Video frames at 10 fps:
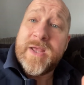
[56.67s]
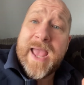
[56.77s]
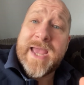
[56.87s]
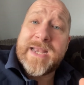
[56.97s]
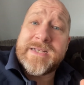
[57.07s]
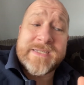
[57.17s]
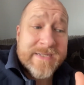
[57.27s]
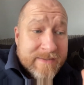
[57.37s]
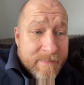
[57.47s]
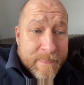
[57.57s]
And
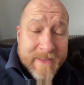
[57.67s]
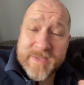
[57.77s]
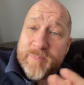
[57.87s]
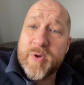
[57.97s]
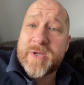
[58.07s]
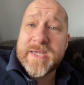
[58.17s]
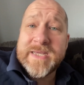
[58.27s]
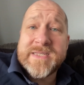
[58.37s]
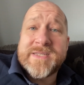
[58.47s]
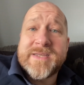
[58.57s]
this book
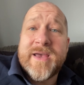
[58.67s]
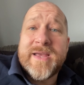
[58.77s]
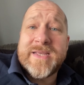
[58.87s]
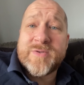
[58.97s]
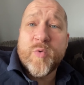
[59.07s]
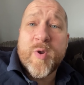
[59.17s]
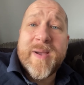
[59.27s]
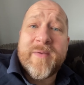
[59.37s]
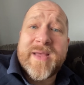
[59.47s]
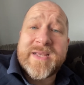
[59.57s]
is all
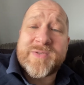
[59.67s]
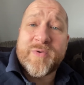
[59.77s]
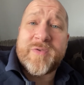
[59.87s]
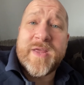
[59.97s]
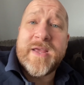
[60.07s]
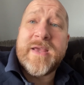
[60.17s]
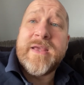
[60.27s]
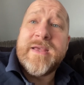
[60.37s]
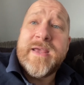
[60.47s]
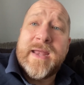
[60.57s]
about that sort of thing,
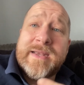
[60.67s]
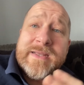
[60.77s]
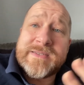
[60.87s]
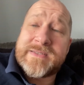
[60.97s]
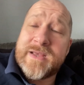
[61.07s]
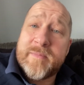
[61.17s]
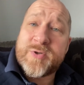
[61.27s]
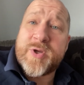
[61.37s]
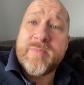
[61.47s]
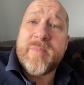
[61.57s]
and is, I'm
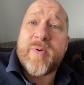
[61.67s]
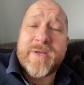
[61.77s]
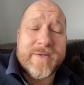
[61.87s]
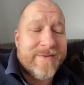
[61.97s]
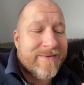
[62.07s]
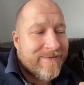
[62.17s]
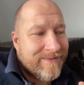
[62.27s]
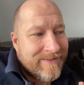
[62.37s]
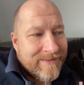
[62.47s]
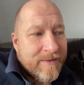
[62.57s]
assuming by,
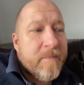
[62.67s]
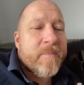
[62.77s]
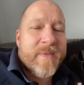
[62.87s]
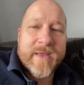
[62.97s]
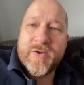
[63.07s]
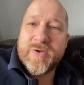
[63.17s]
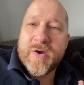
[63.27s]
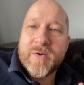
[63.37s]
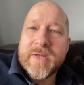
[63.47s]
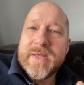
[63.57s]
thank you
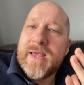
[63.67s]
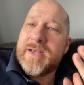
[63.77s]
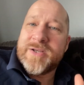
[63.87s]
dog, and